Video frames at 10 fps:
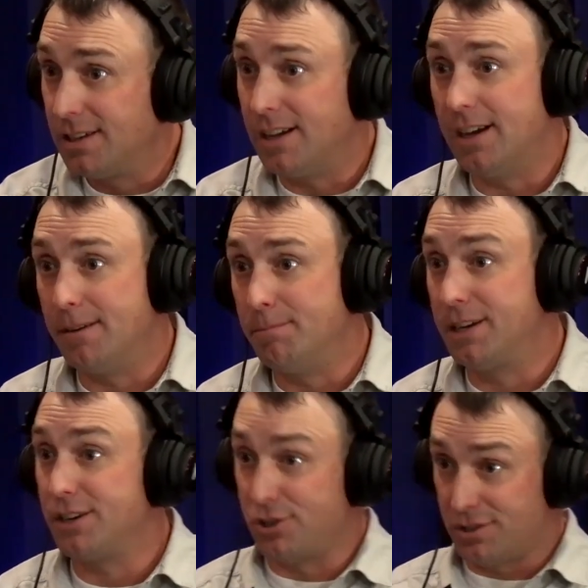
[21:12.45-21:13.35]

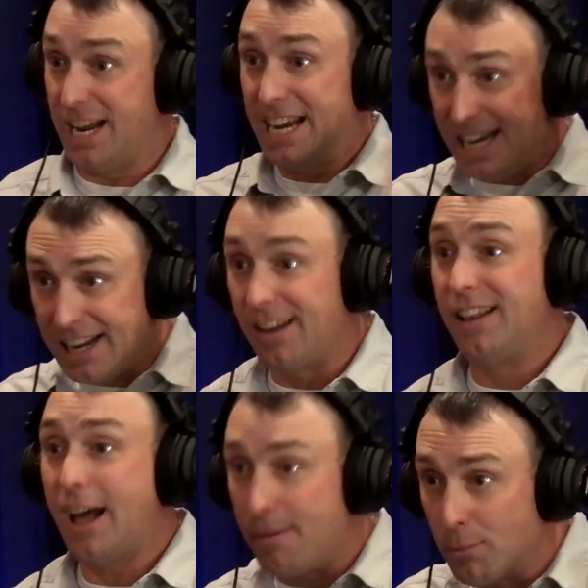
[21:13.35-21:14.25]
because you're taking in a
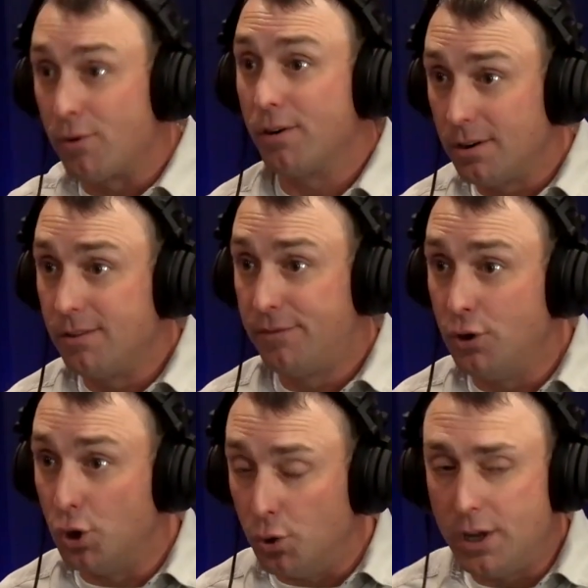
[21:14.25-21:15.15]
lot more
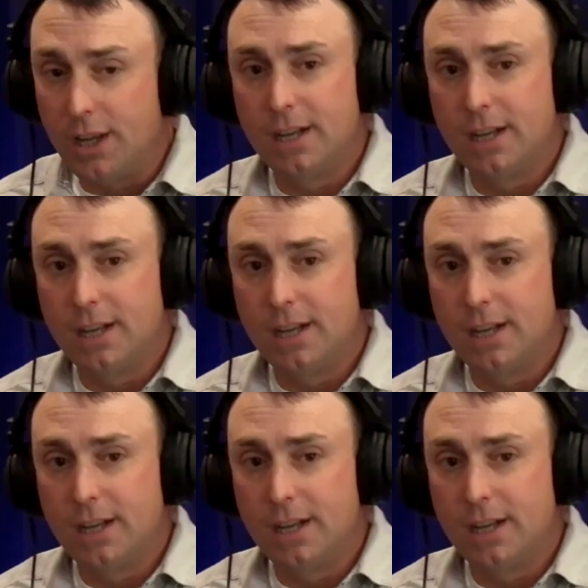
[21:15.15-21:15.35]
food.